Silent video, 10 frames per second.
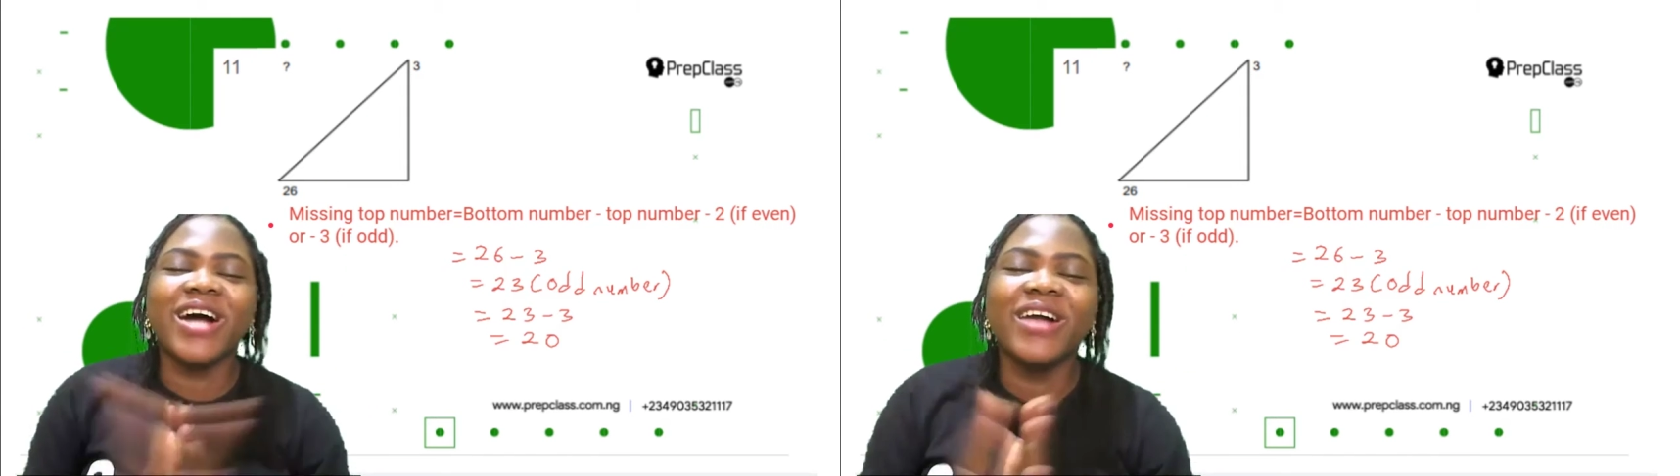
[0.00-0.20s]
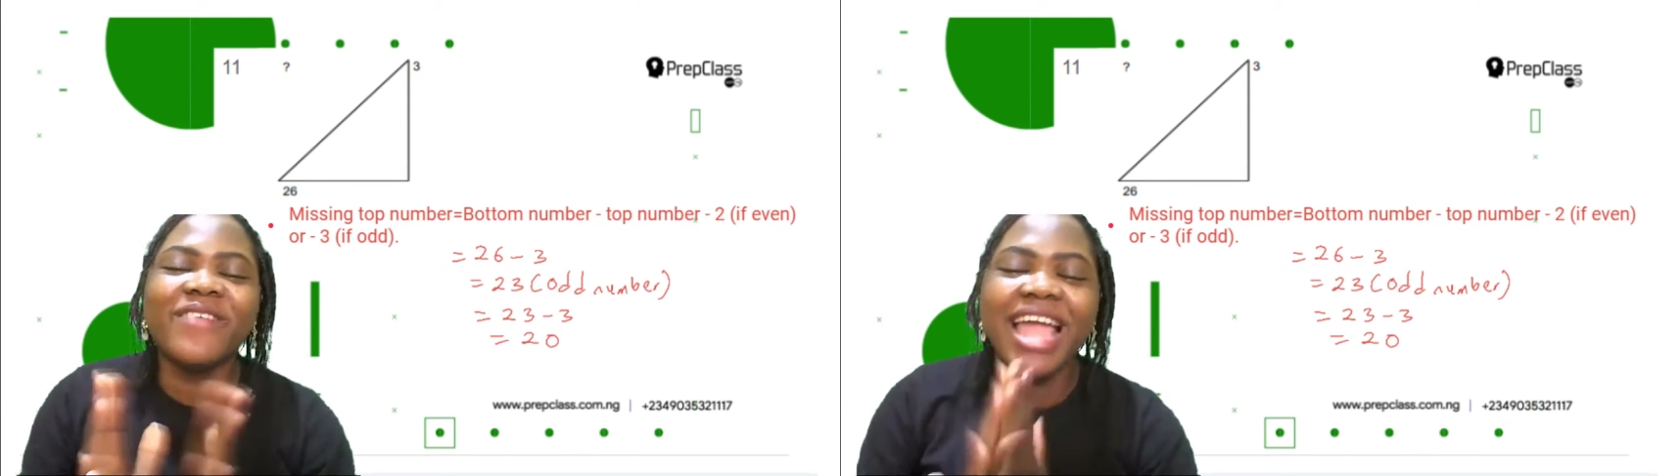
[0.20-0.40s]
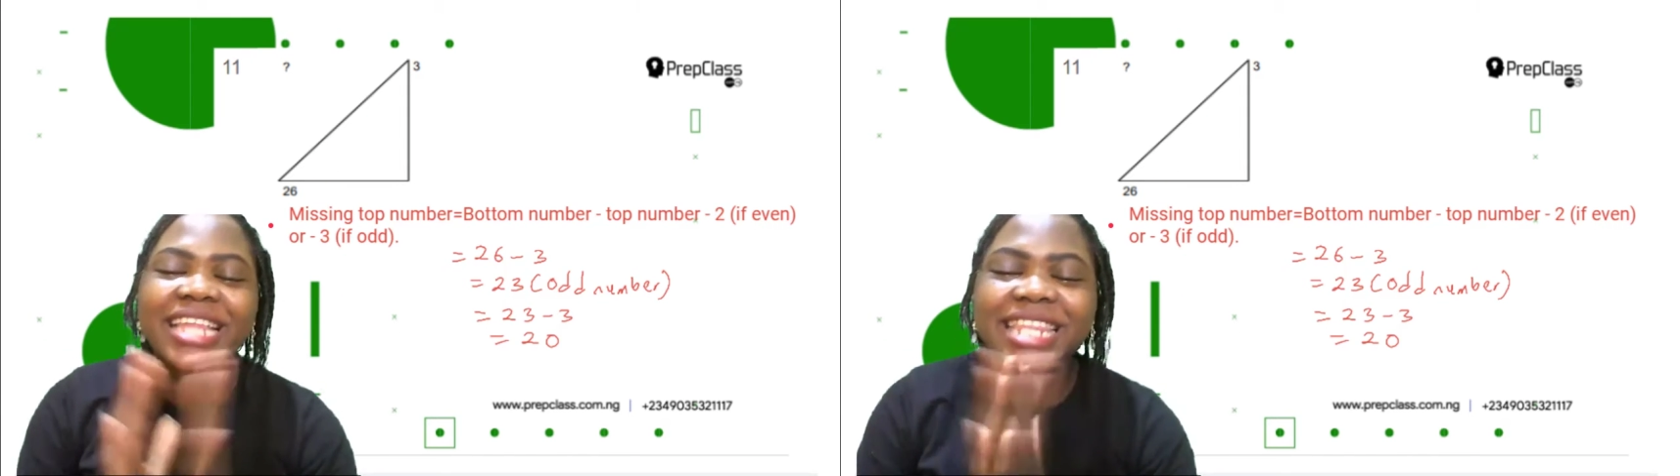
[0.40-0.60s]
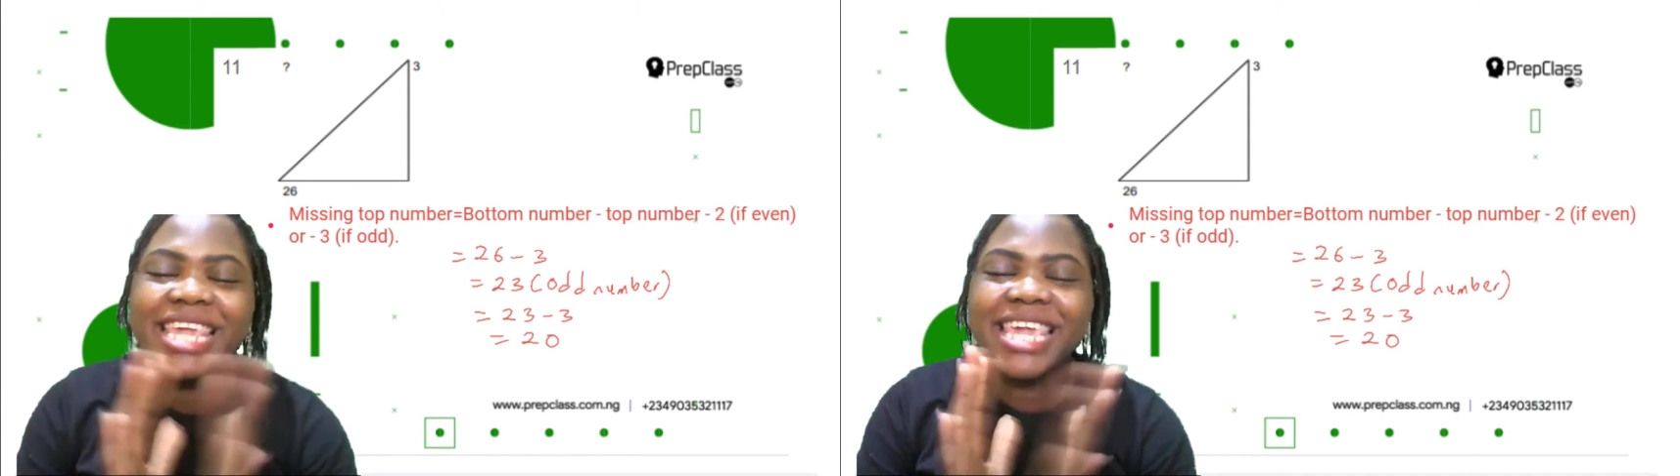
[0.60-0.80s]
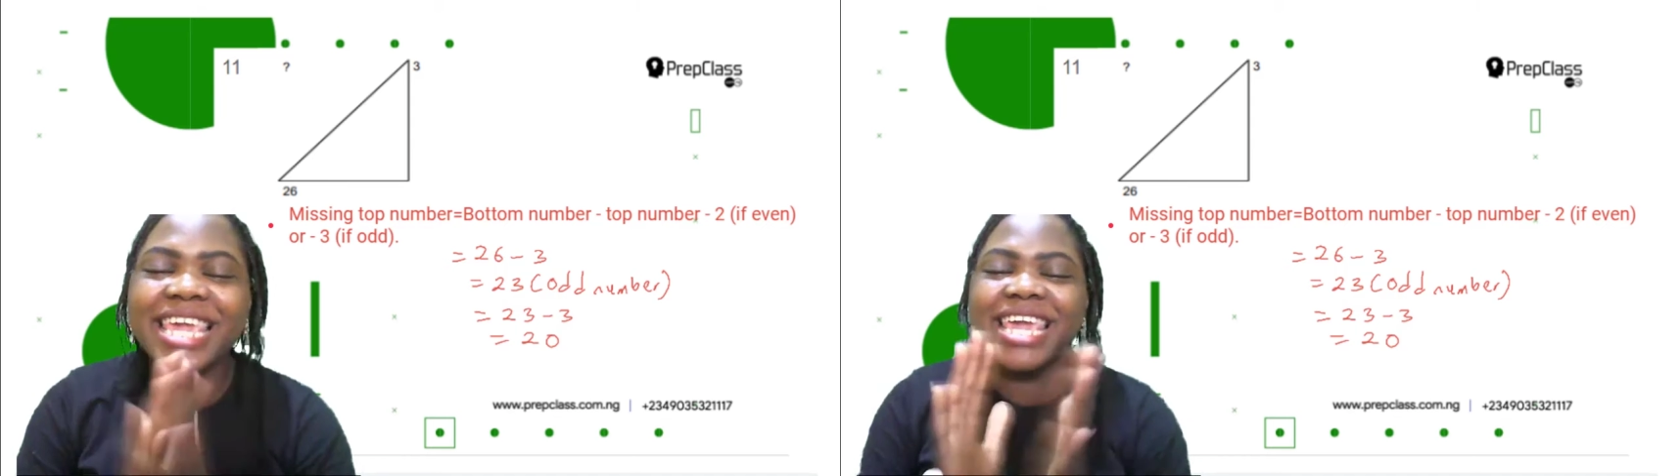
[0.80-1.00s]

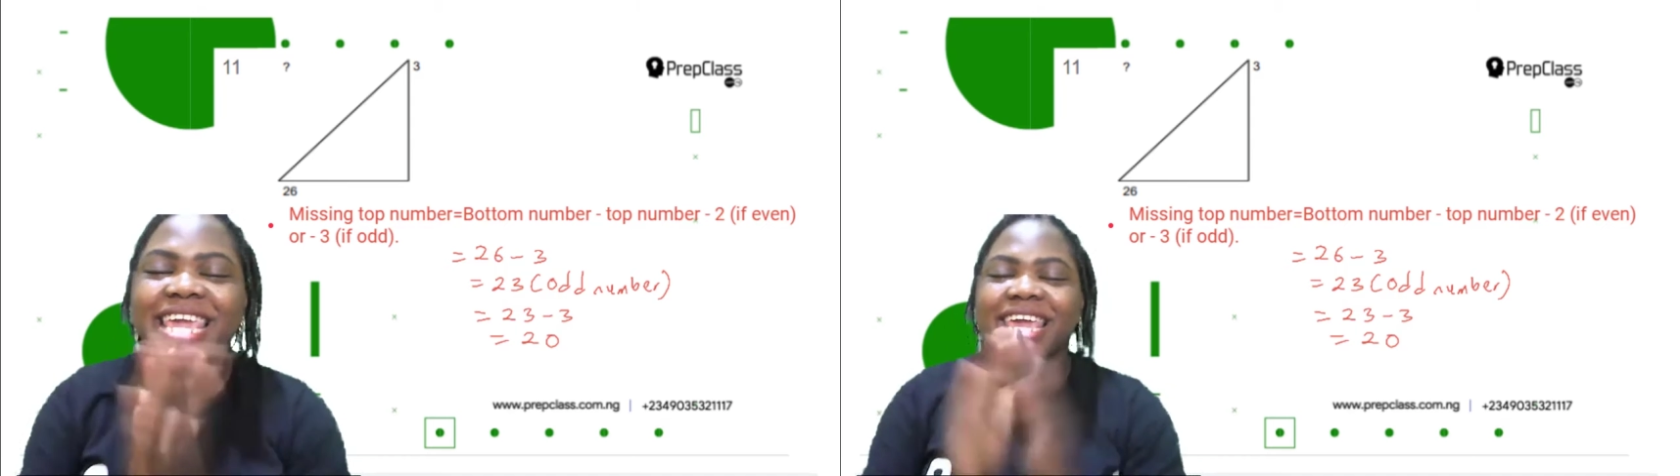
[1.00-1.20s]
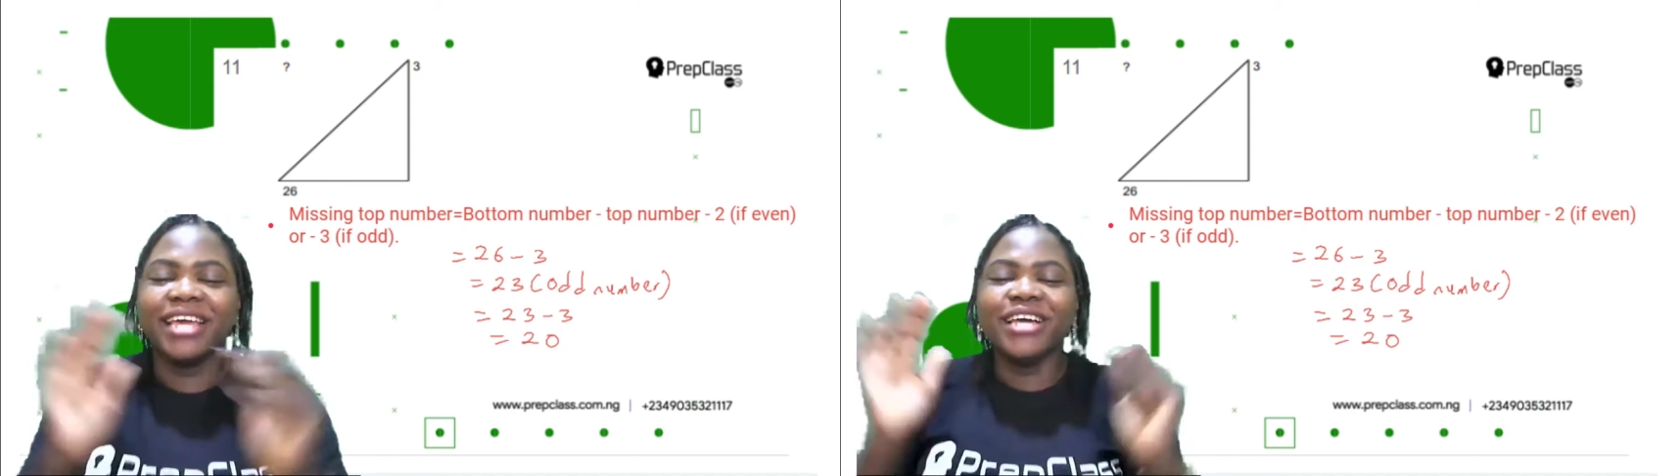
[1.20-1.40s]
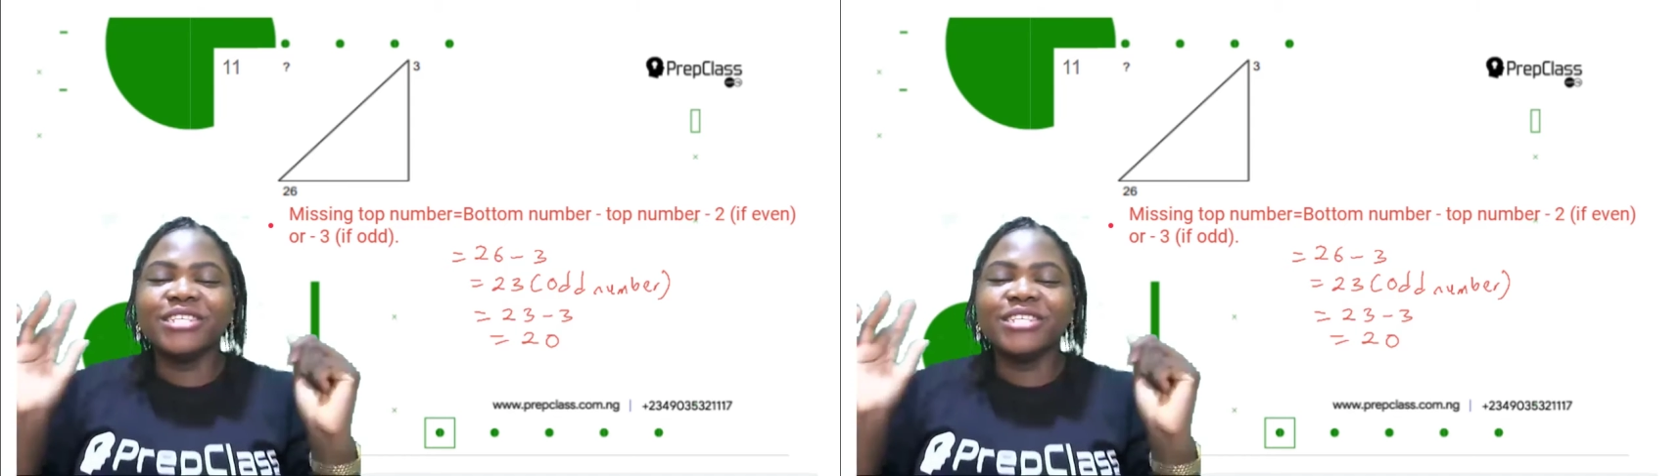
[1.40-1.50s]
correctly.